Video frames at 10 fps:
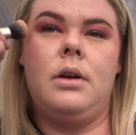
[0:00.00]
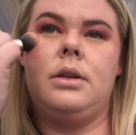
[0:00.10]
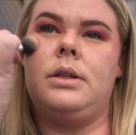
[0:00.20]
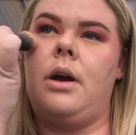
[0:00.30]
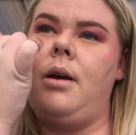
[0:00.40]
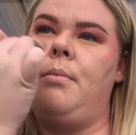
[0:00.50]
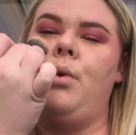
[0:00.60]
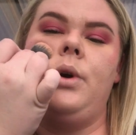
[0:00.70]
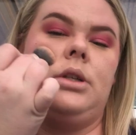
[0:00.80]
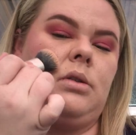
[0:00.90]
So I'm
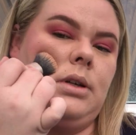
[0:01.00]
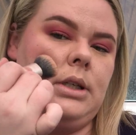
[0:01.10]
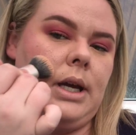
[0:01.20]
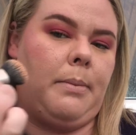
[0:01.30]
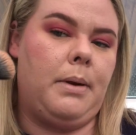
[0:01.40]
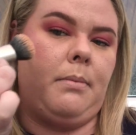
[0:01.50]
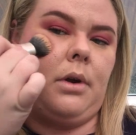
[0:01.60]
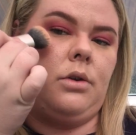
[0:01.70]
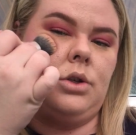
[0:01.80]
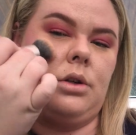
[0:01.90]
always doing tapping
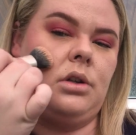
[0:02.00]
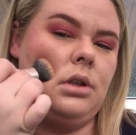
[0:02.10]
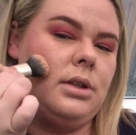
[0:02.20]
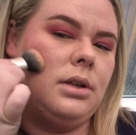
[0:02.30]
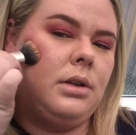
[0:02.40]
motions.